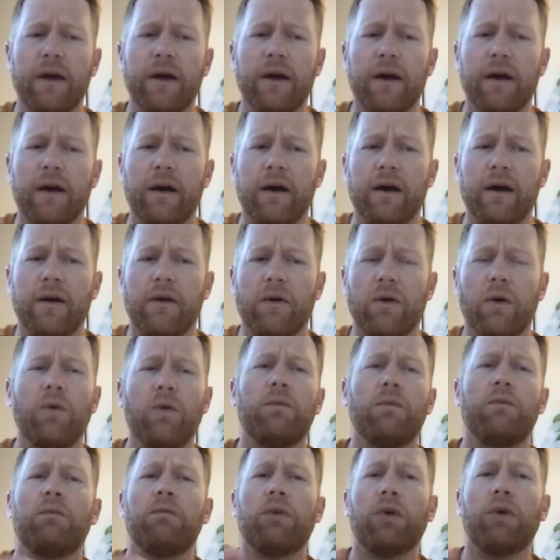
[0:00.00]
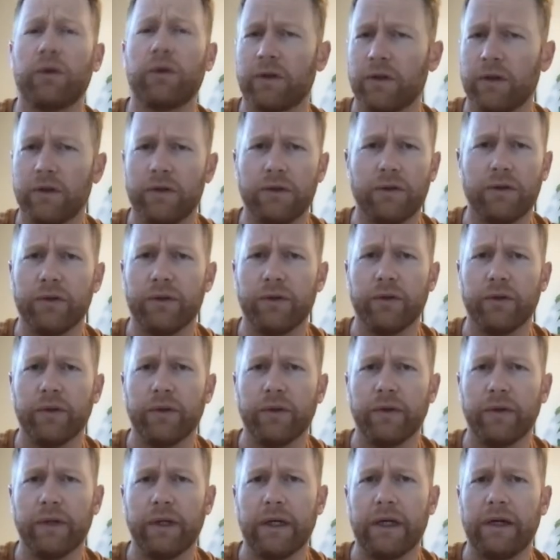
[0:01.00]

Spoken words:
a whole multitude